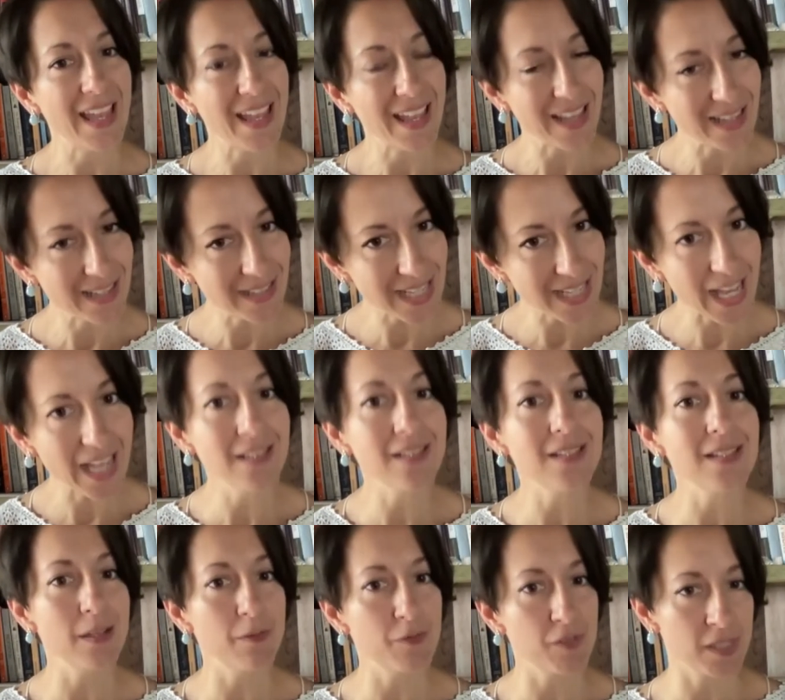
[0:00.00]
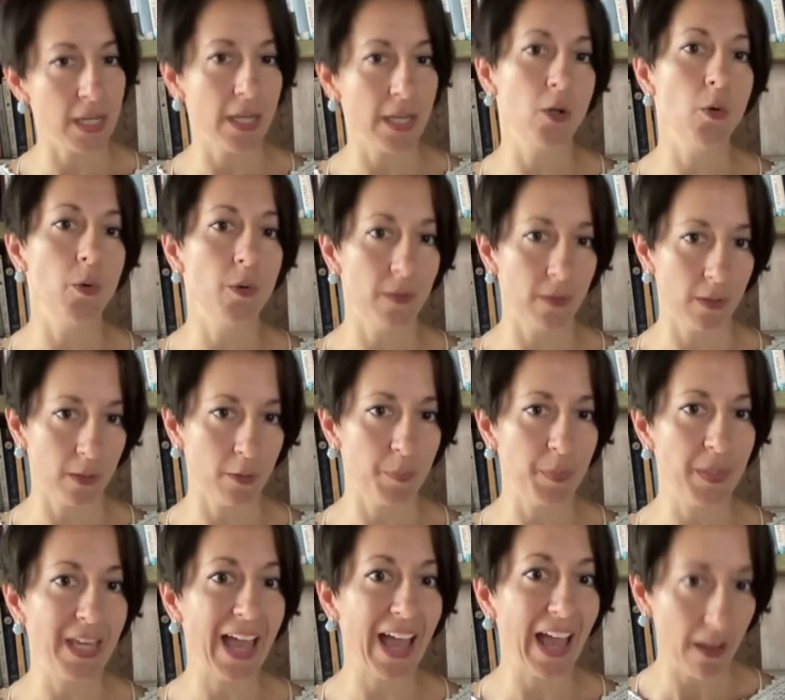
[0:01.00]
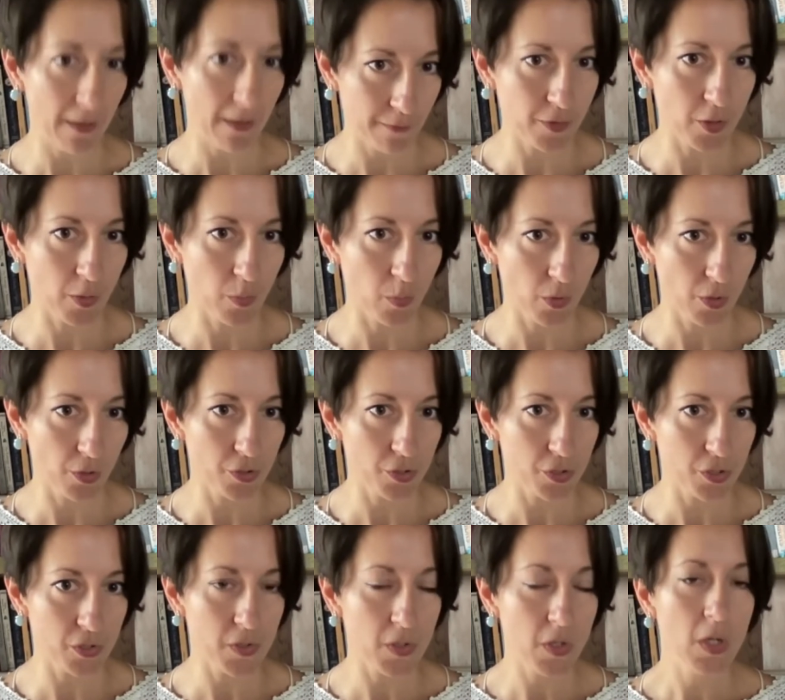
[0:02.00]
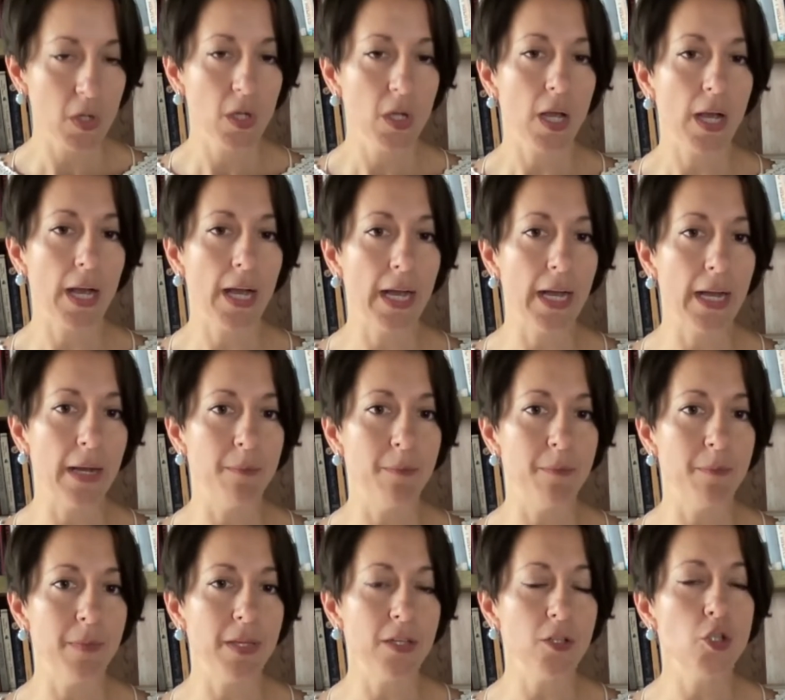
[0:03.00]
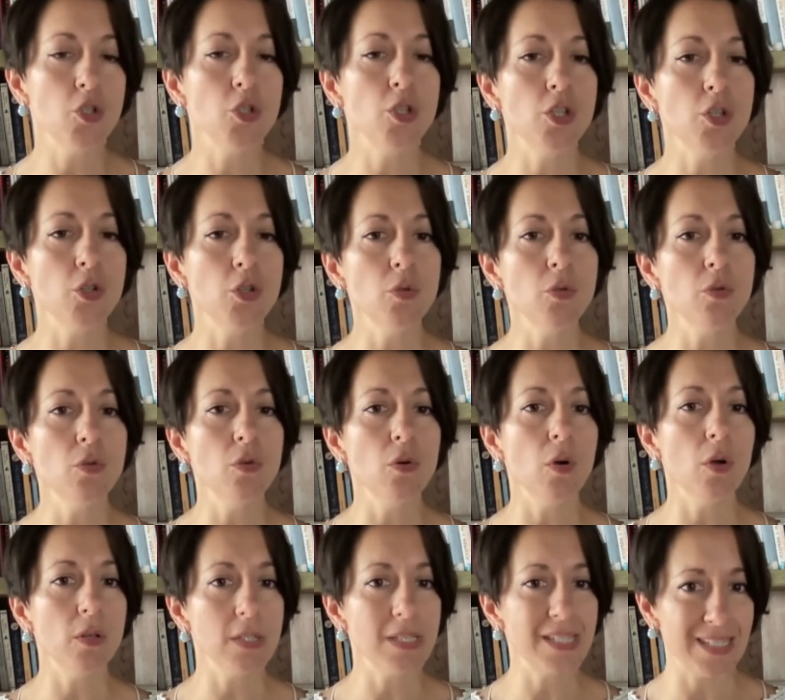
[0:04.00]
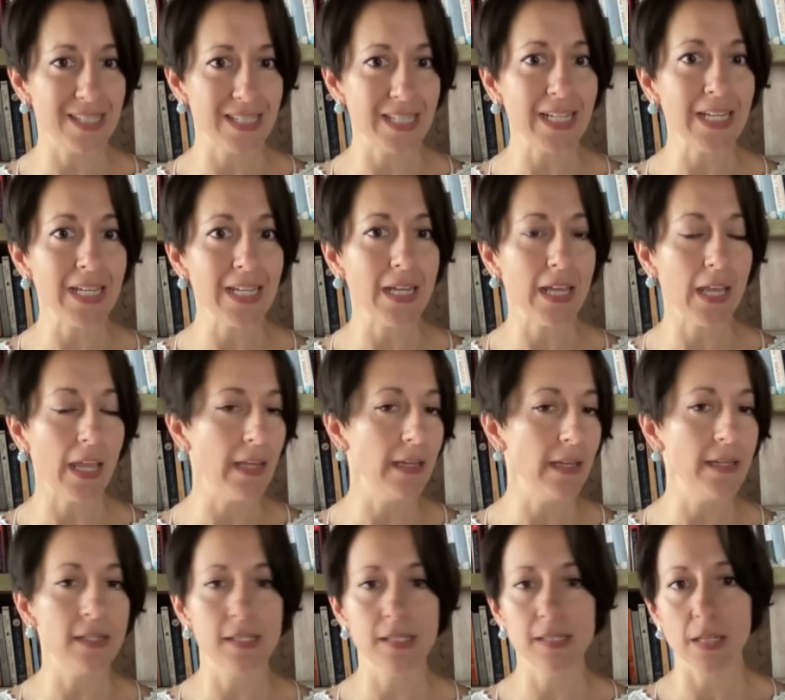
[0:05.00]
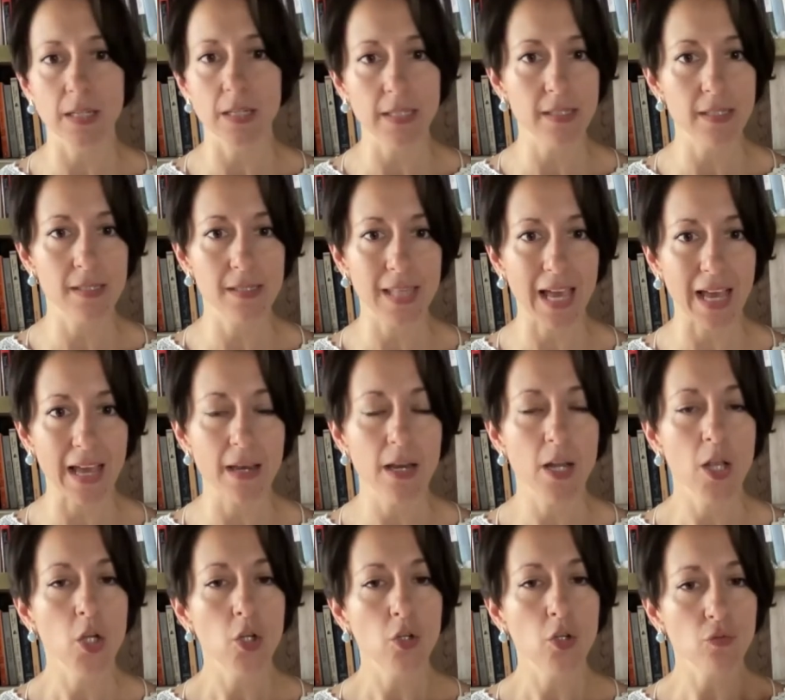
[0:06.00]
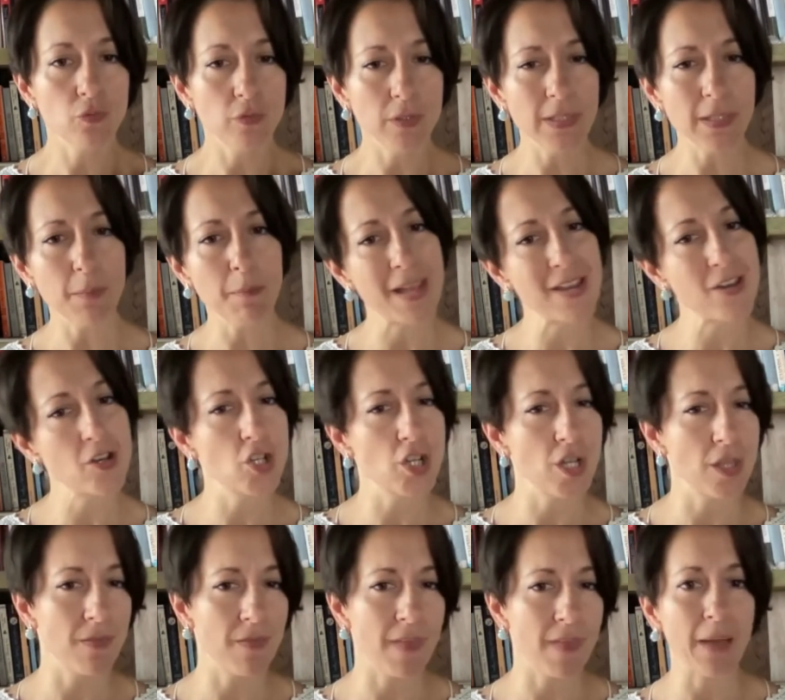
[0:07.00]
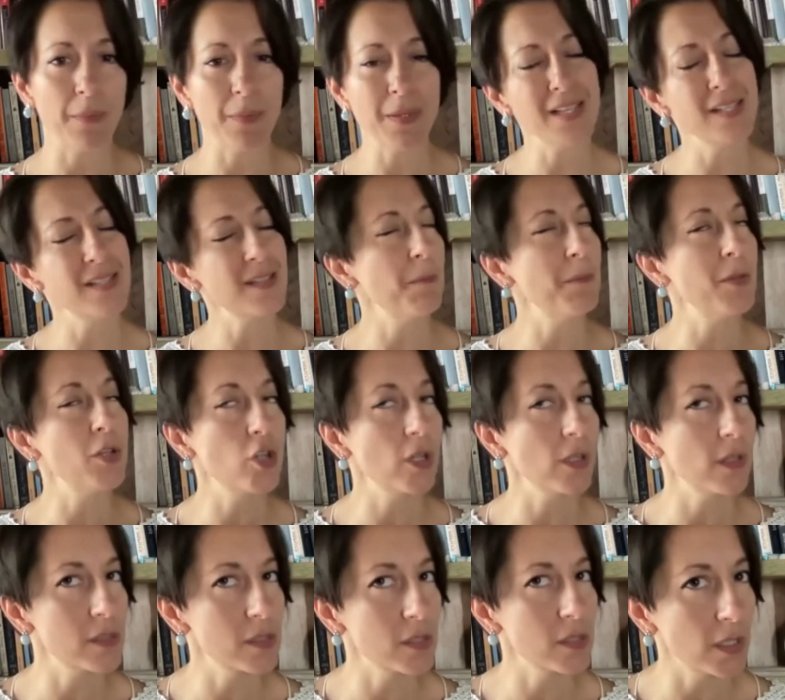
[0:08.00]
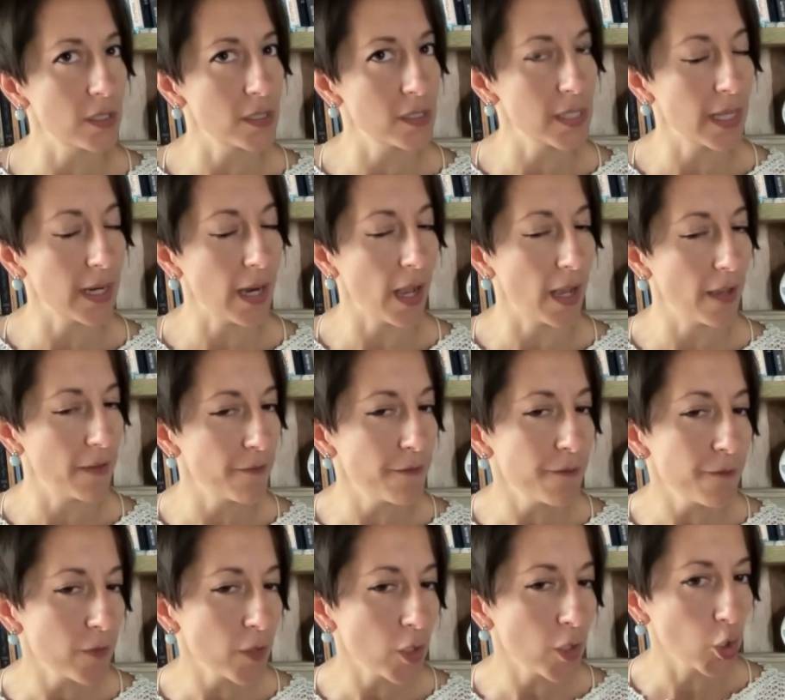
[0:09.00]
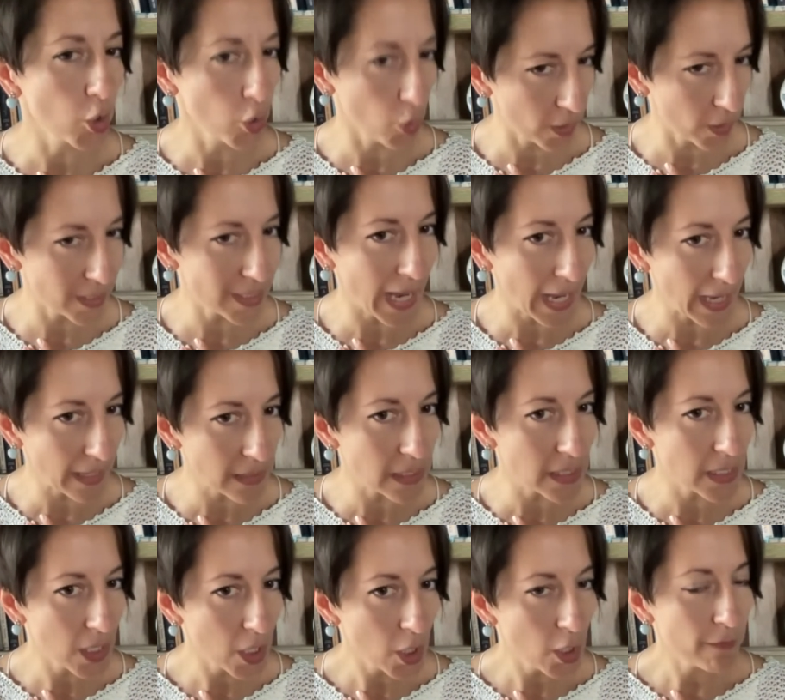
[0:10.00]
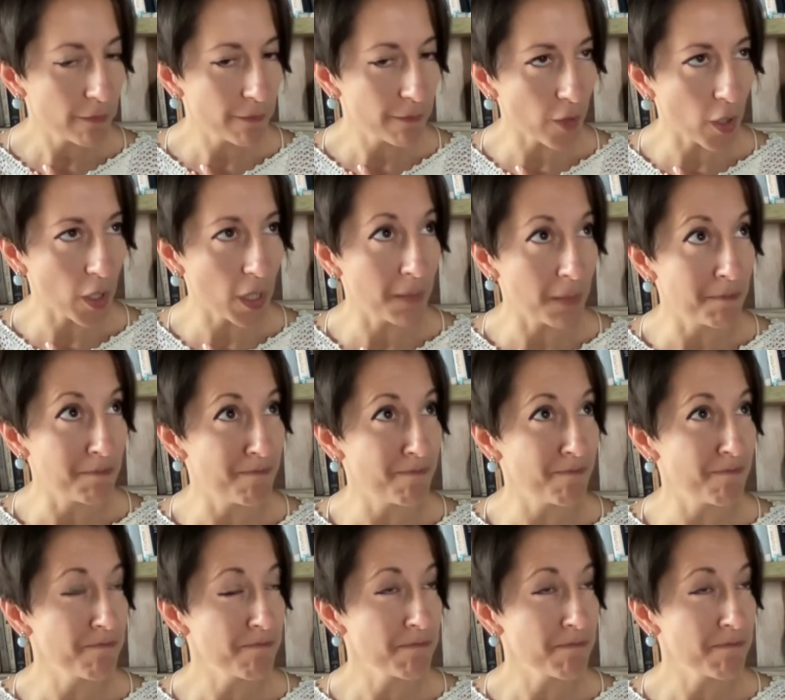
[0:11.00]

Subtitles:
intensive psychotherapy afterwards. Do you see any studies that really mention that? Because majority of the studies that I've looked at from,